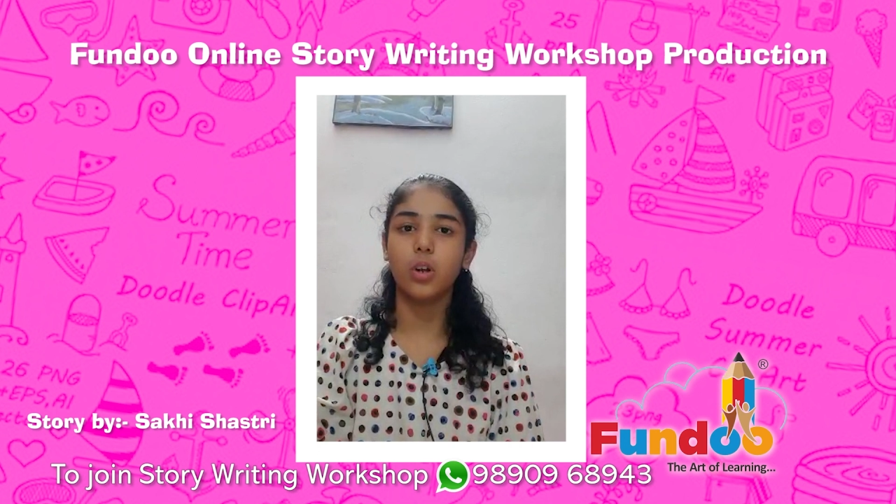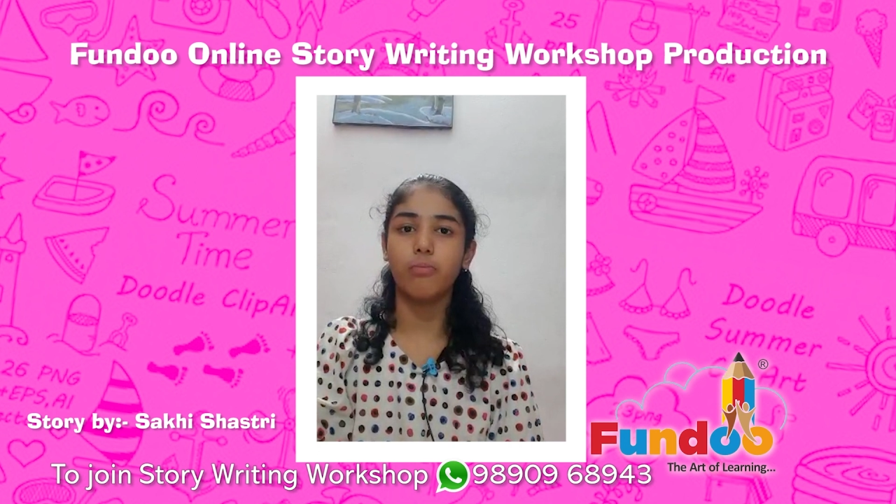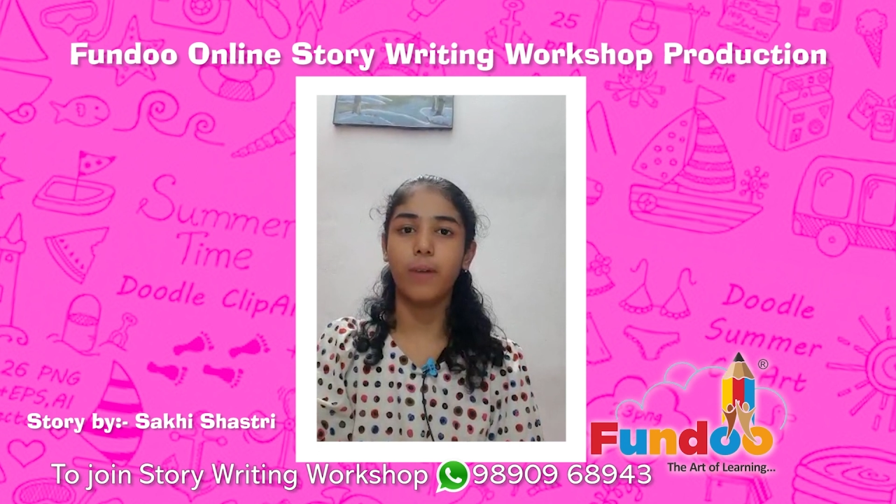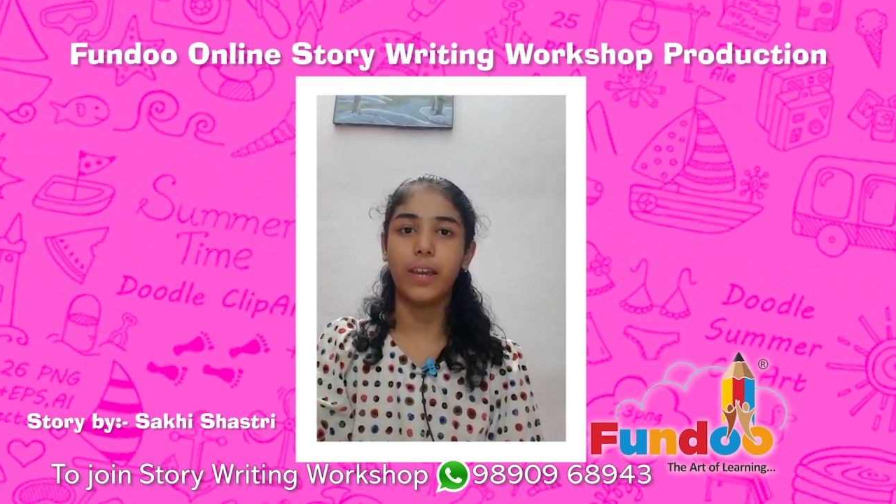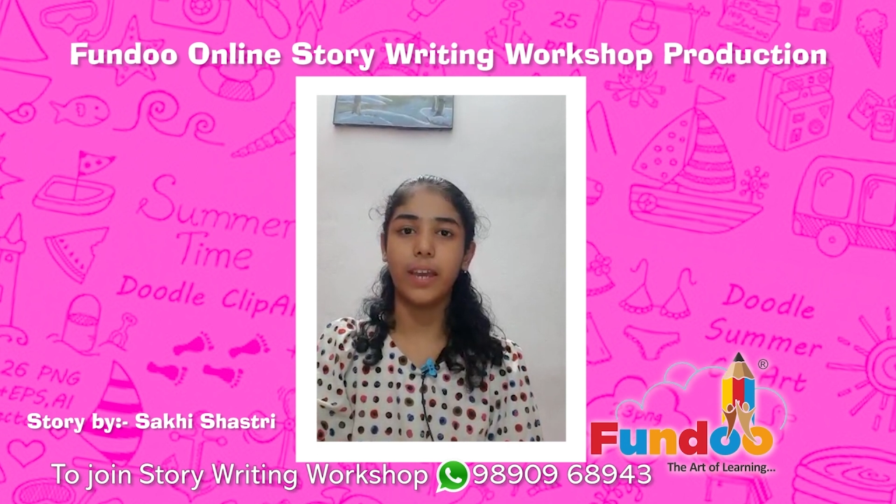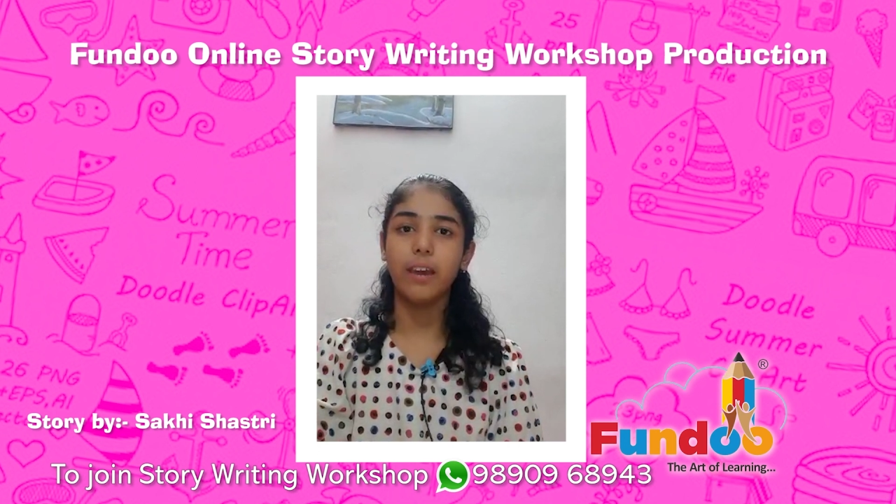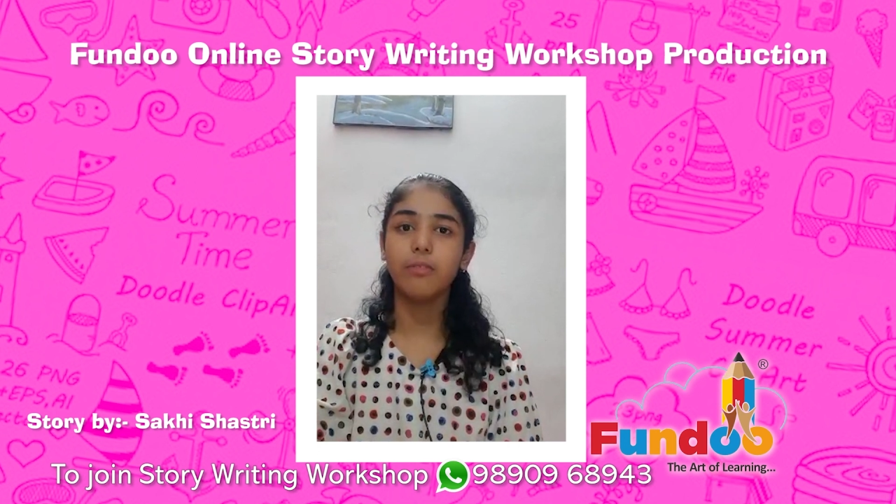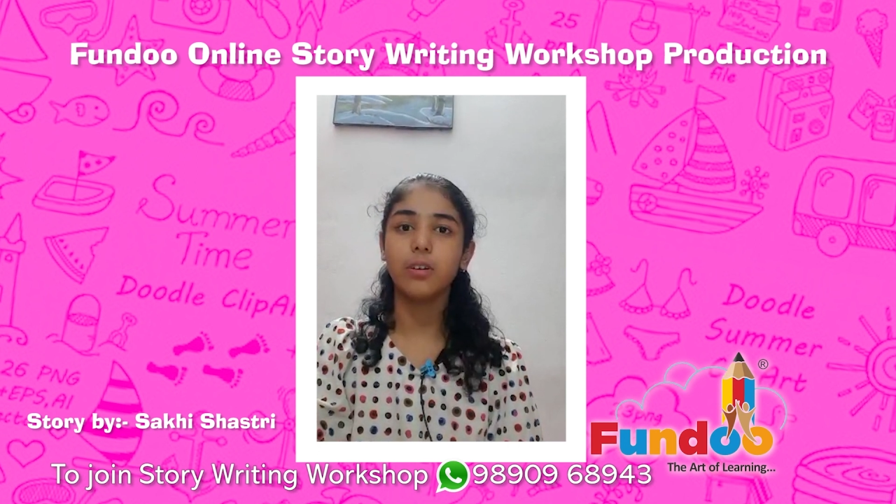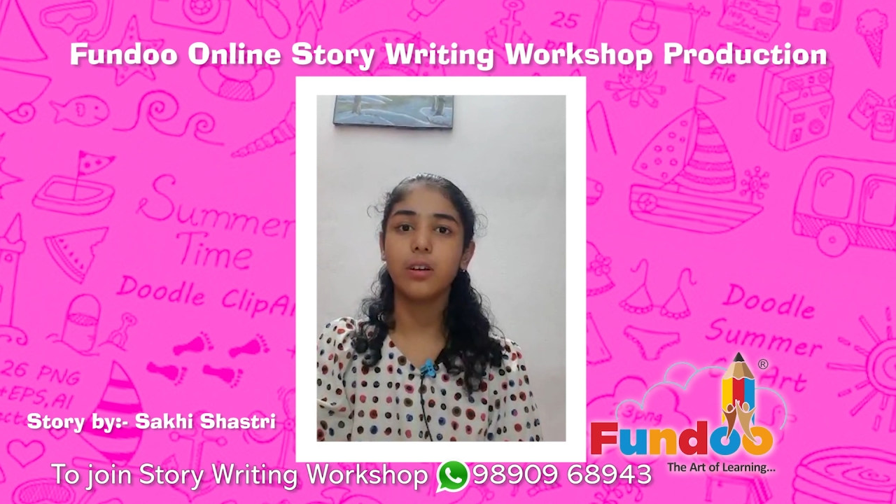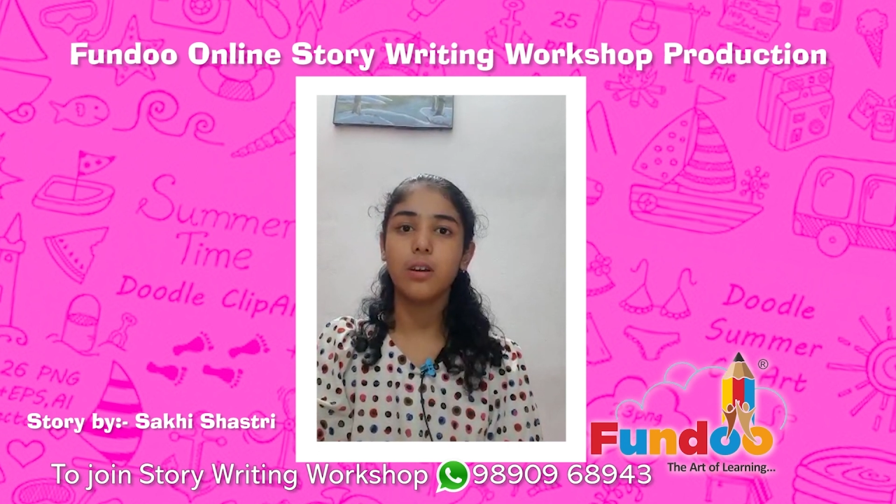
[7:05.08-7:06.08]
of my
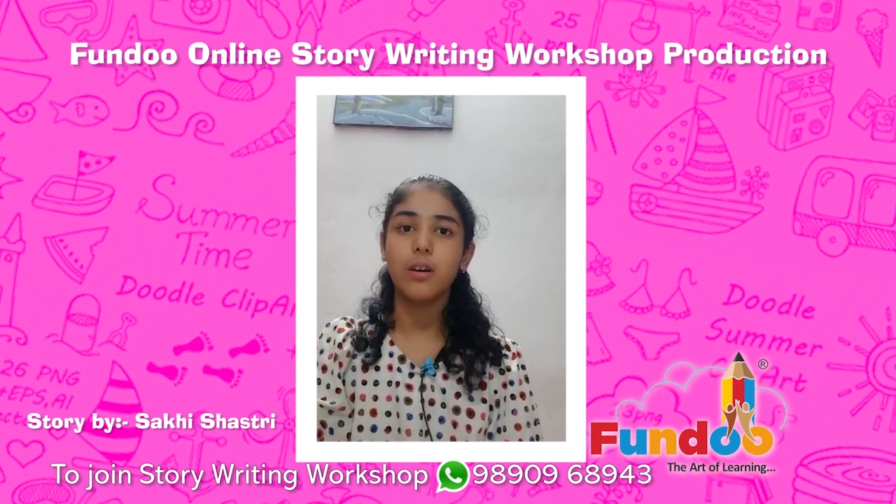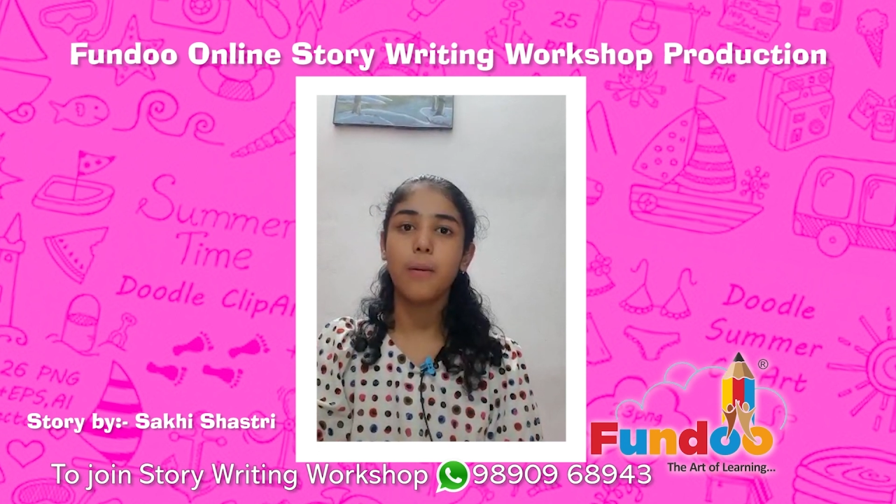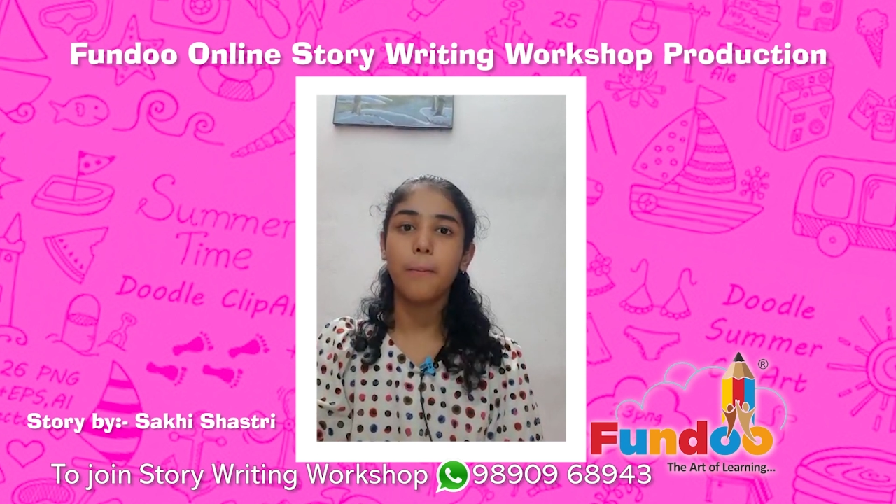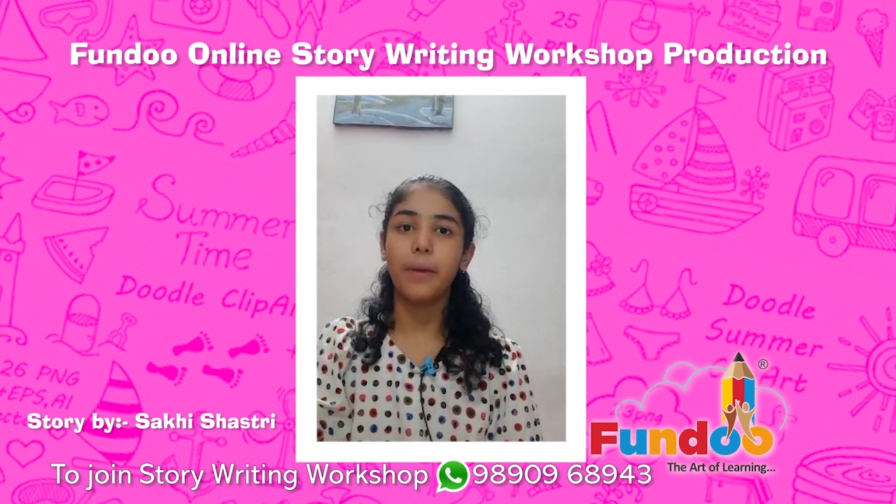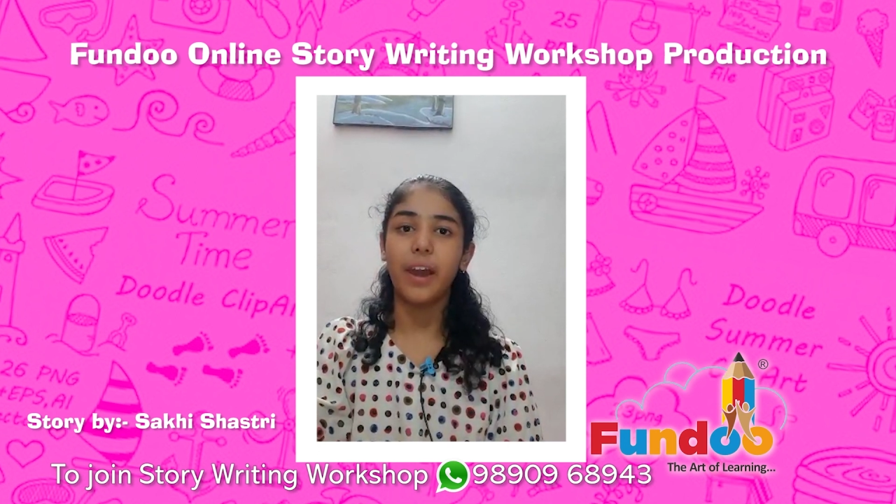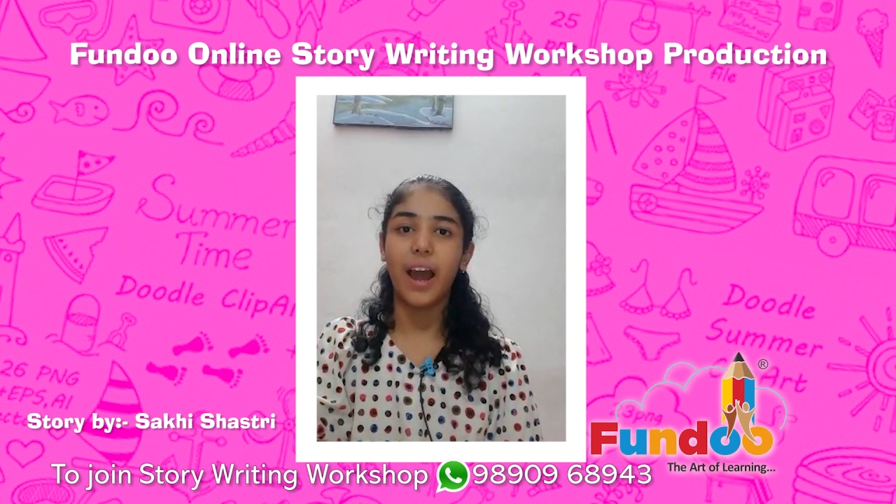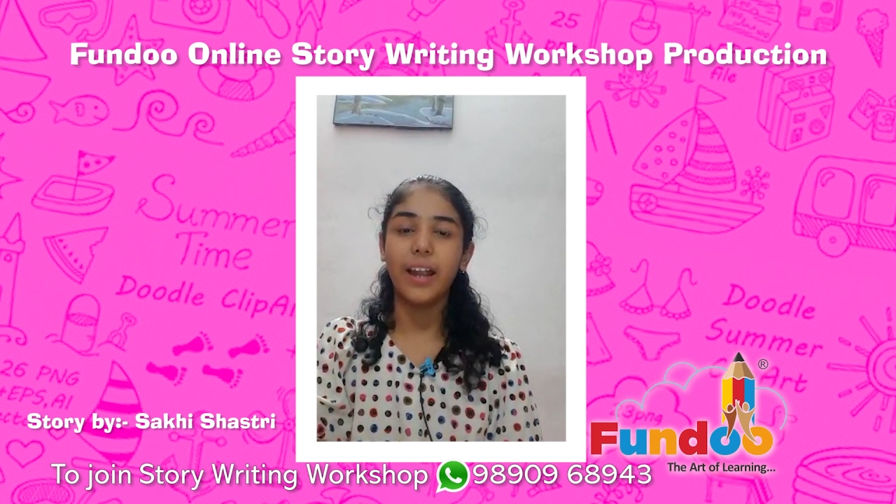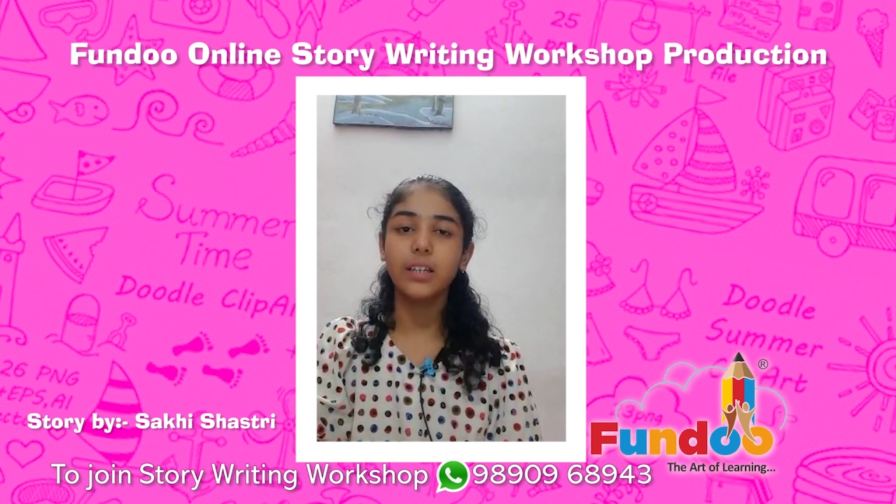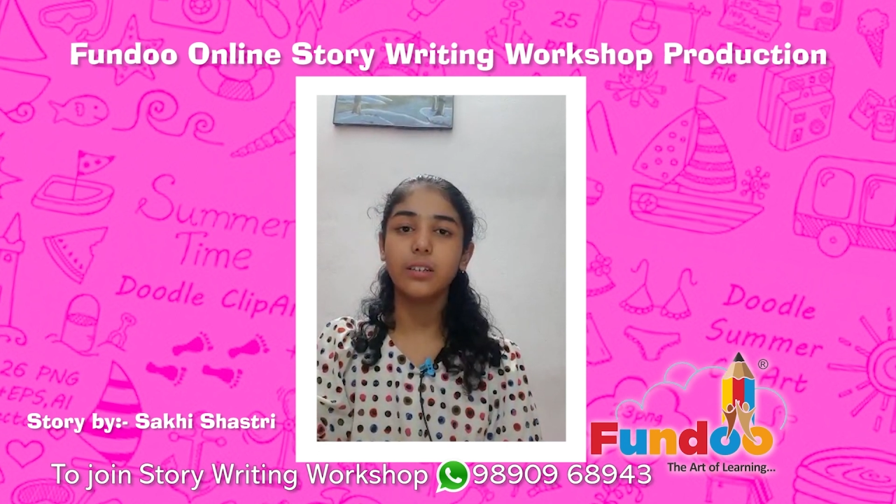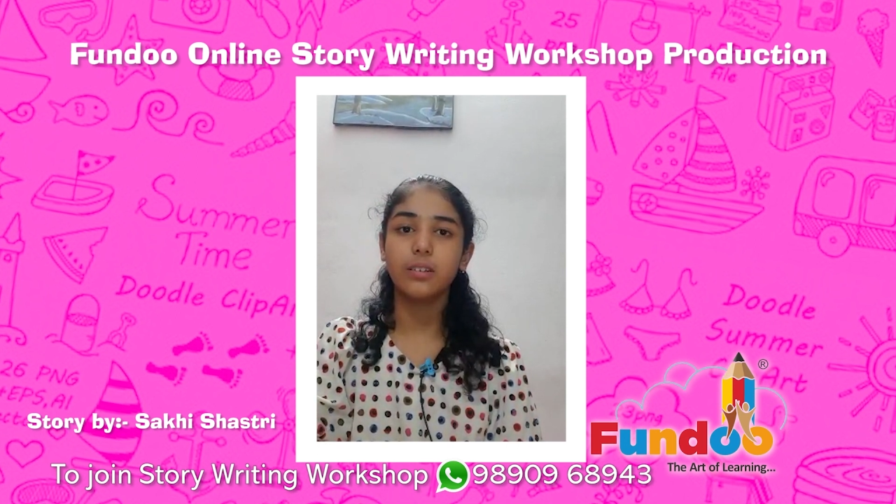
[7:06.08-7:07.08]
cave,
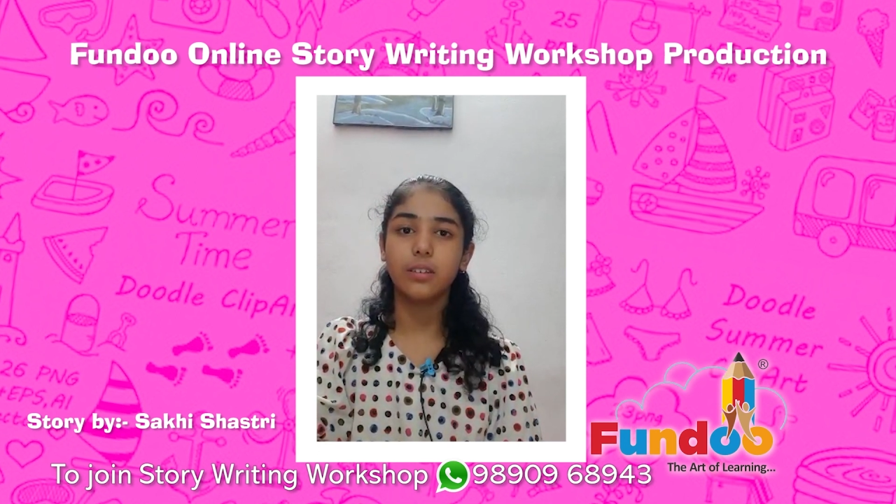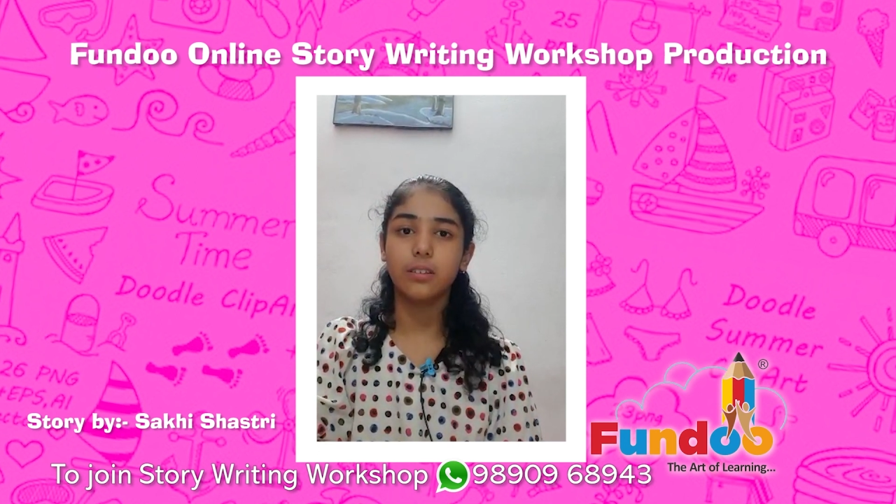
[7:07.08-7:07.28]
behind